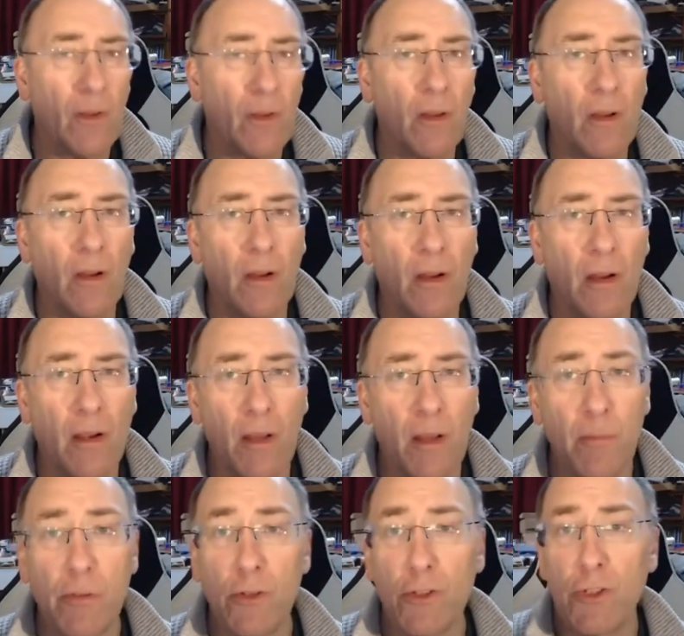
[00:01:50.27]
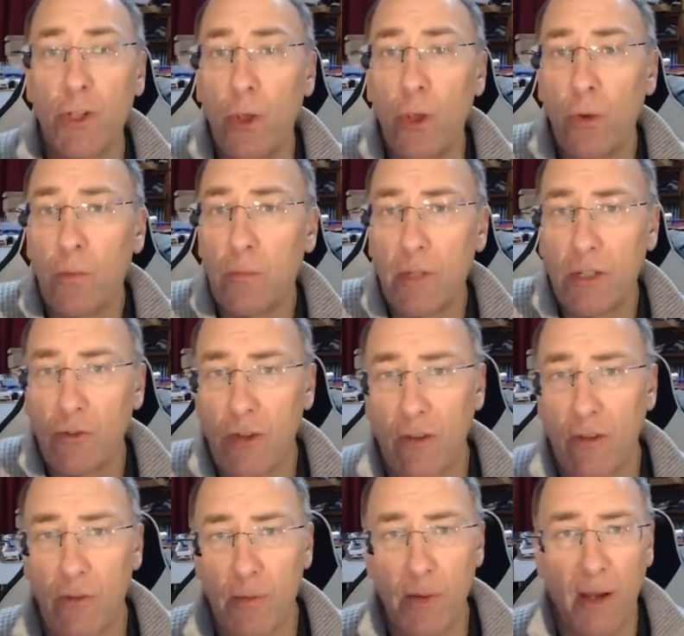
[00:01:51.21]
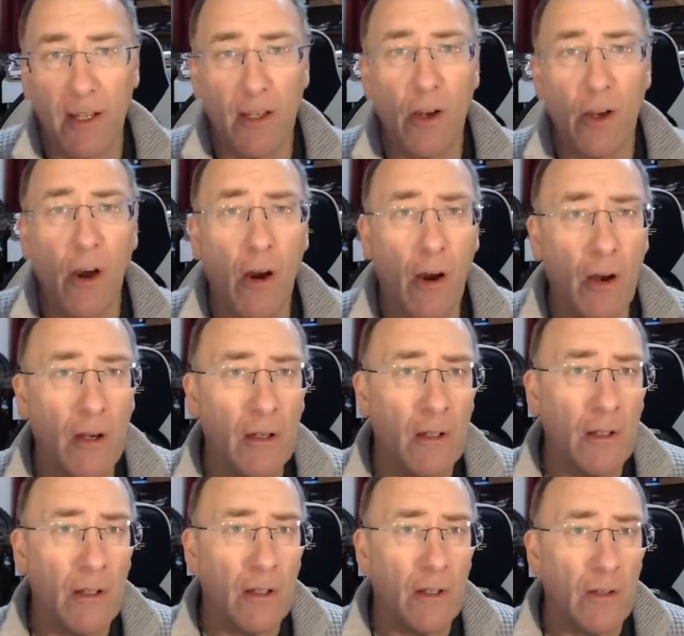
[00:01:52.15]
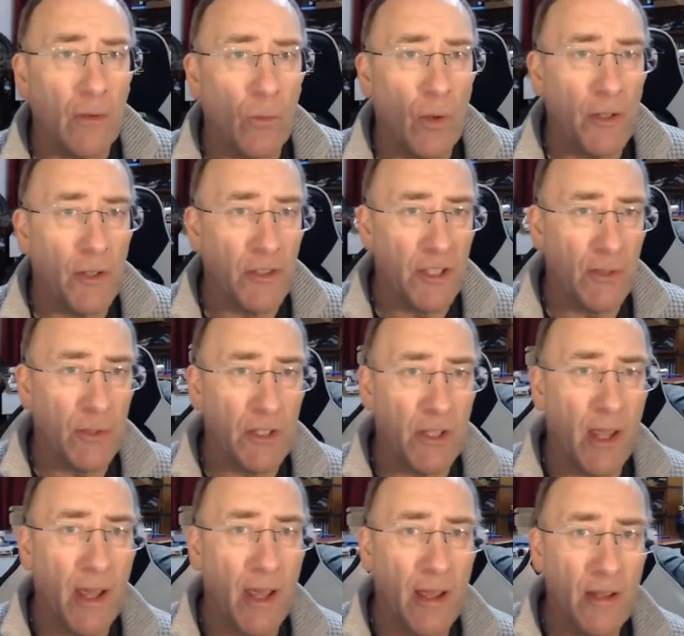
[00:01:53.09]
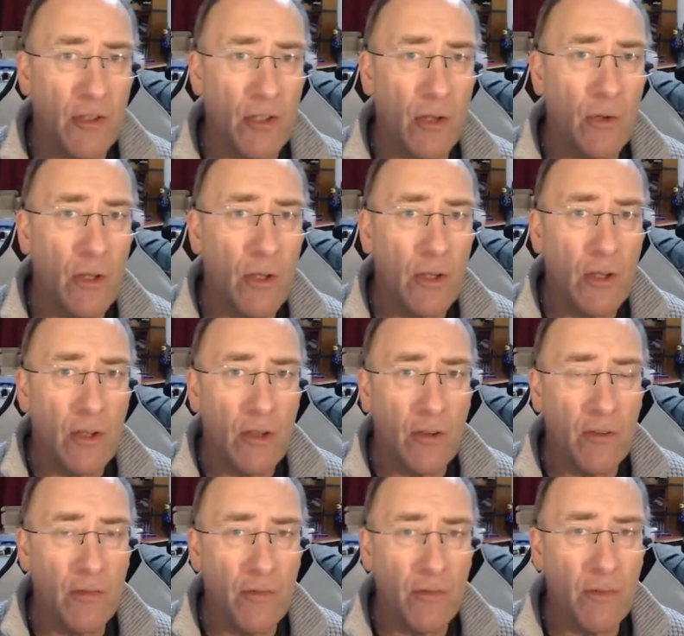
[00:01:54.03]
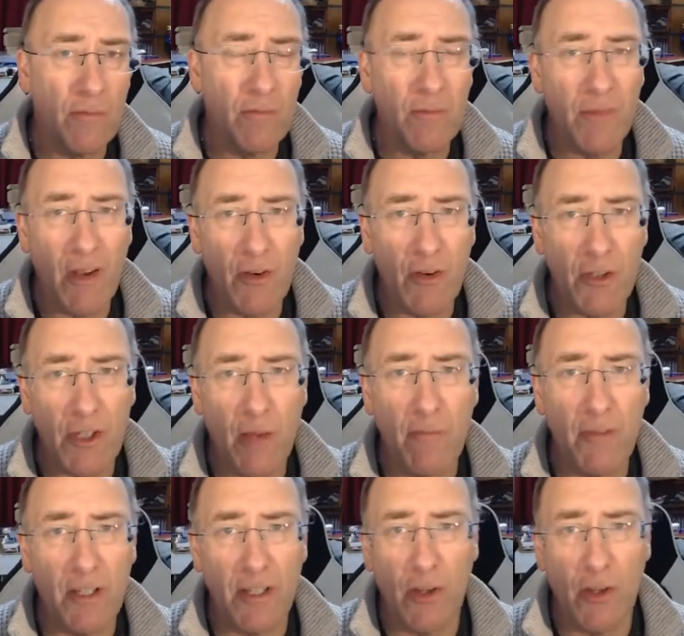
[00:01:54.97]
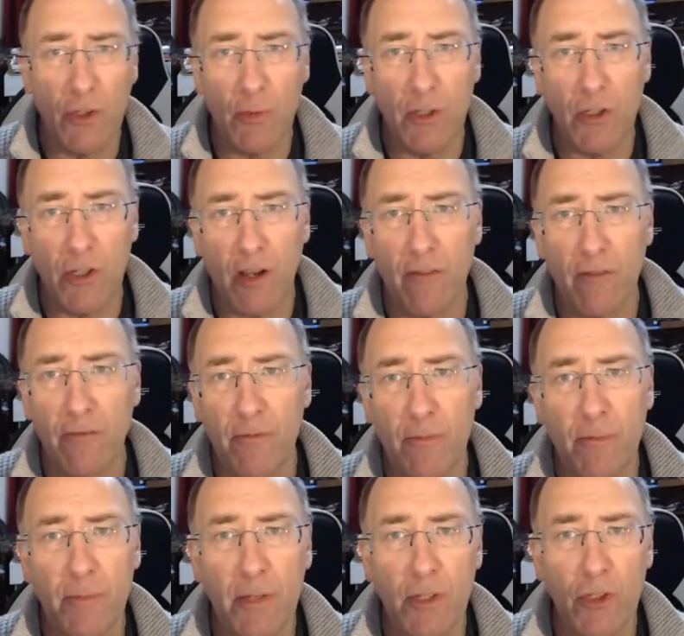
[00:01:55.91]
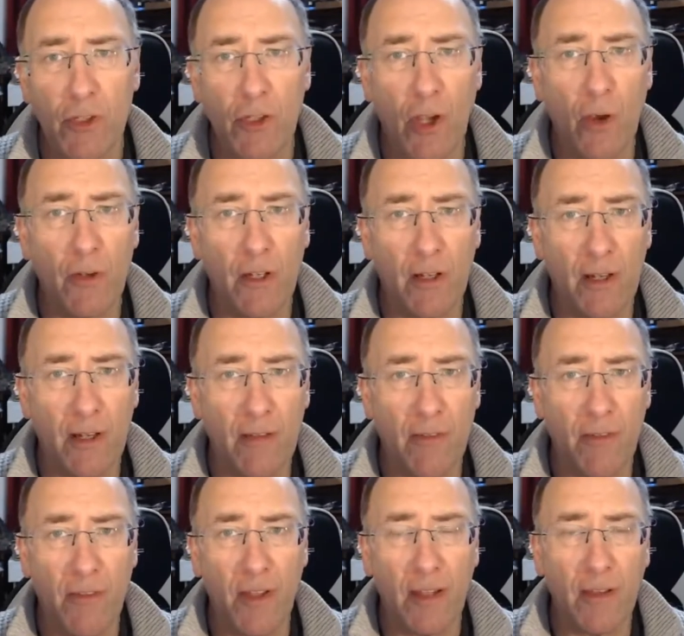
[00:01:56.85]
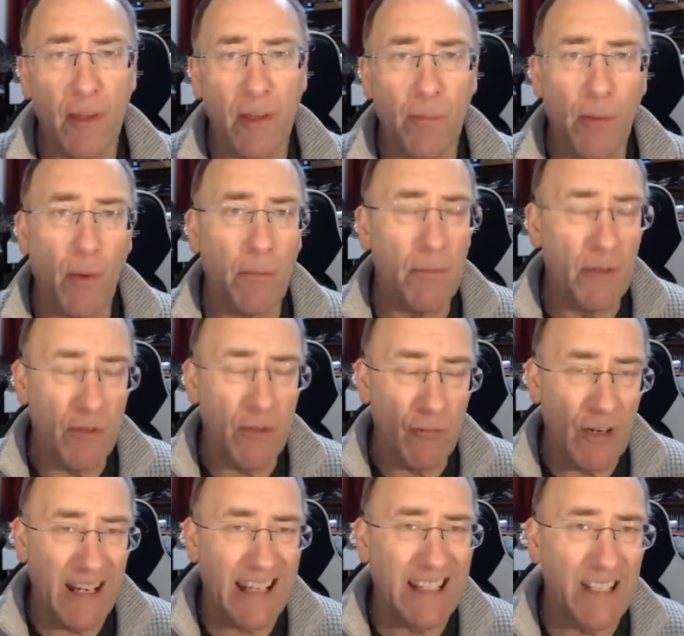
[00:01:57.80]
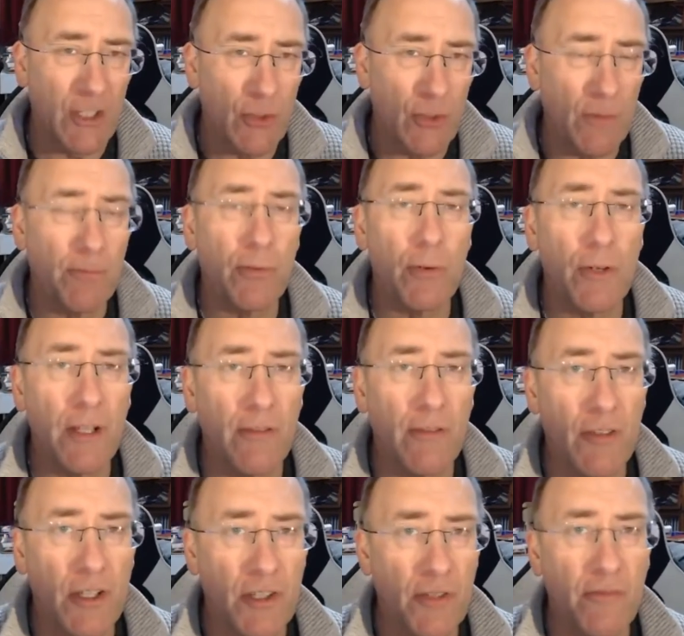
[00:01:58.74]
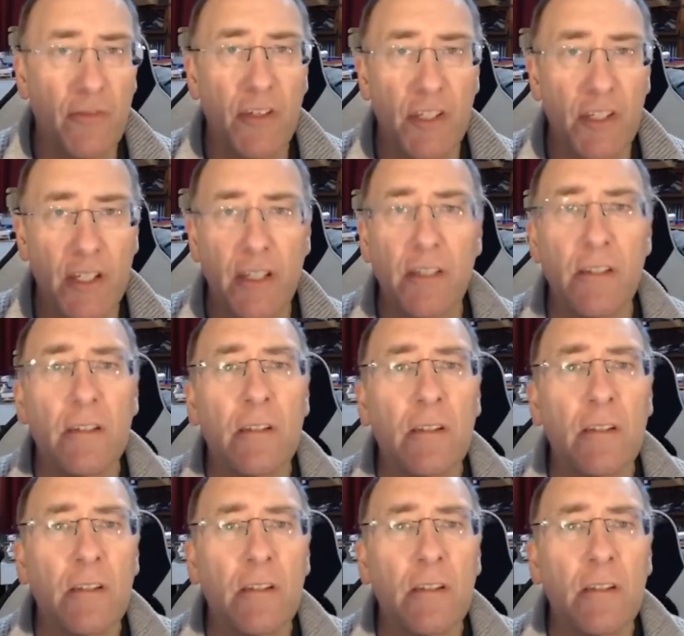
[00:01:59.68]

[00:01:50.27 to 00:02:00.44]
and I presume he travelled by car once he was there. So there are some videos which I've been shown, and I think they're probably related to a previous visit.